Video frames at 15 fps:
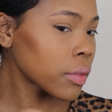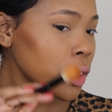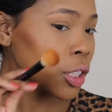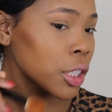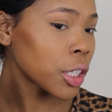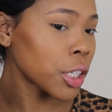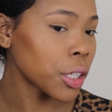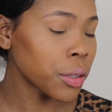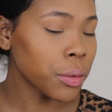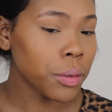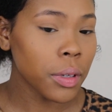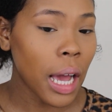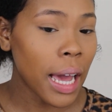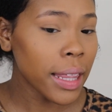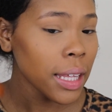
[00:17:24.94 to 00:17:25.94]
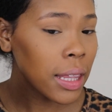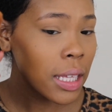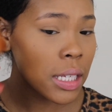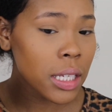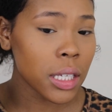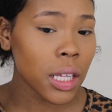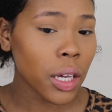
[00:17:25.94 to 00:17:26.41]
She cute. I think
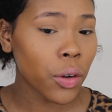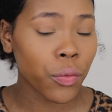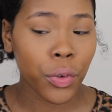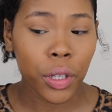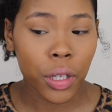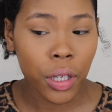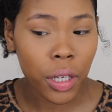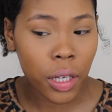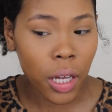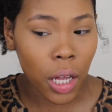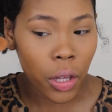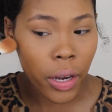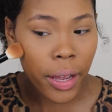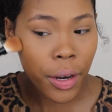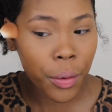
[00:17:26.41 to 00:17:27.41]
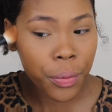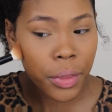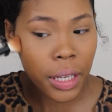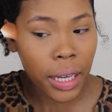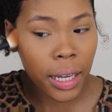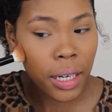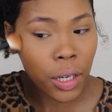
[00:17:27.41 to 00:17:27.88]
this is like a really good color. I don't
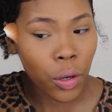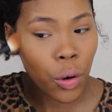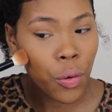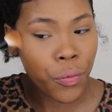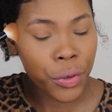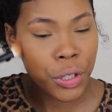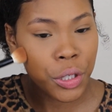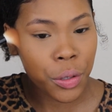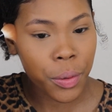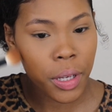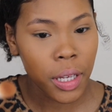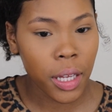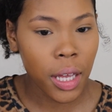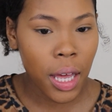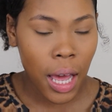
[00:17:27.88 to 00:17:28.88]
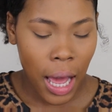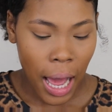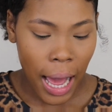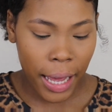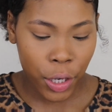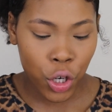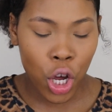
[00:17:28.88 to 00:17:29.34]
think I need to overdo it.
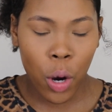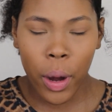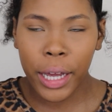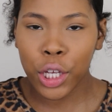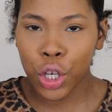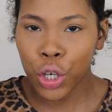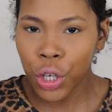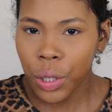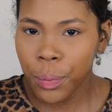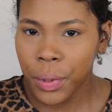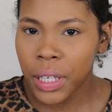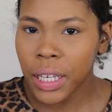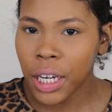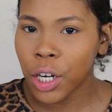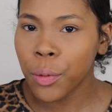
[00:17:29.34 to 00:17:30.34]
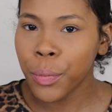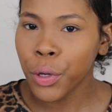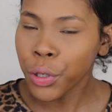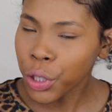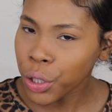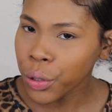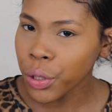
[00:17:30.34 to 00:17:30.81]
I know I could be
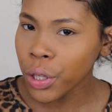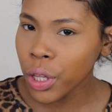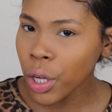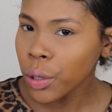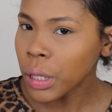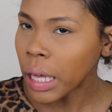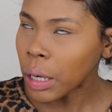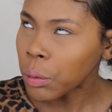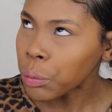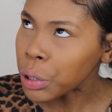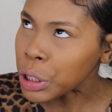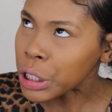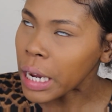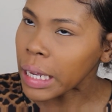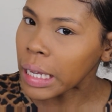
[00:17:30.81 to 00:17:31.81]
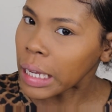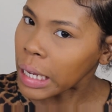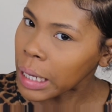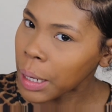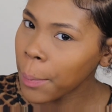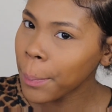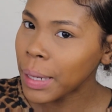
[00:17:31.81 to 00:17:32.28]
Caramel Cutie though, like, which I
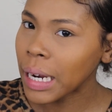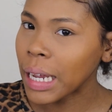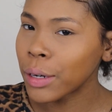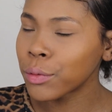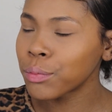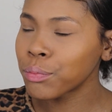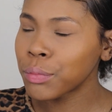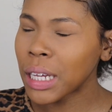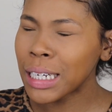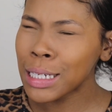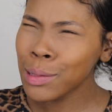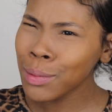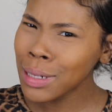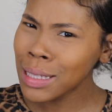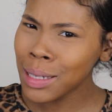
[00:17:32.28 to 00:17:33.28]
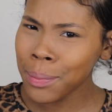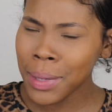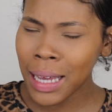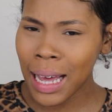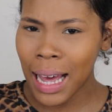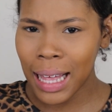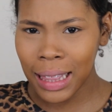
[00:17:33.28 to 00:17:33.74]
am, but I just wanted to
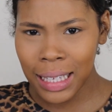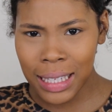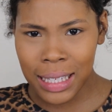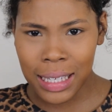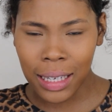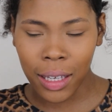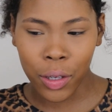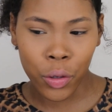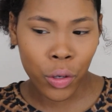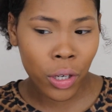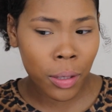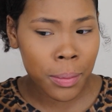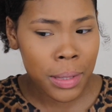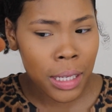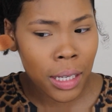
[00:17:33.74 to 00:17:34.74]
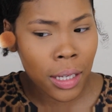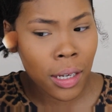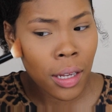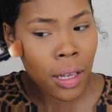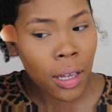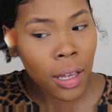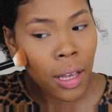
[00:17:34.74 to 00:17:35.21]
be an Island Ting, you know what I'm saying?
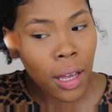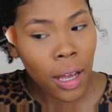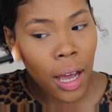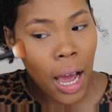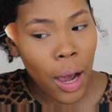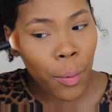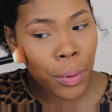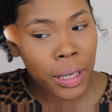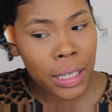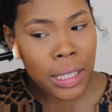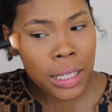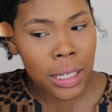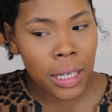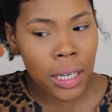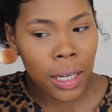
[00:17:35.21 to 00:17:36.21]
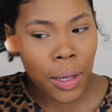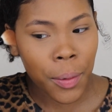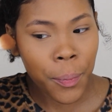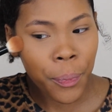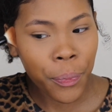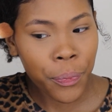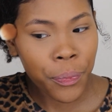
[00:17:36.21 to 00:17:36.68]
I wanted to